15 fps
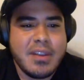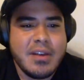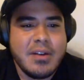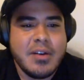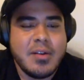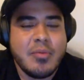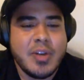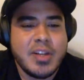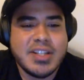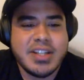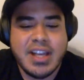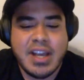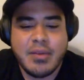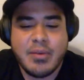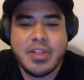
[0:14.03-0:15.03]
Uh, once
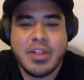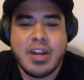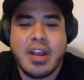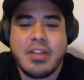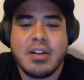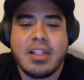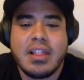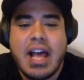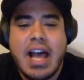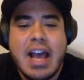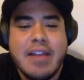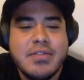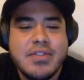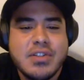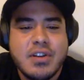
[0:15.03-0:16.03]
again, with another
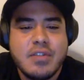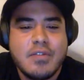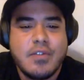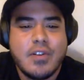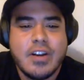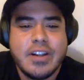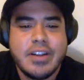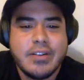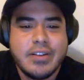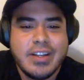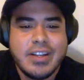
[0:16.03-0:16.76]
live show for you.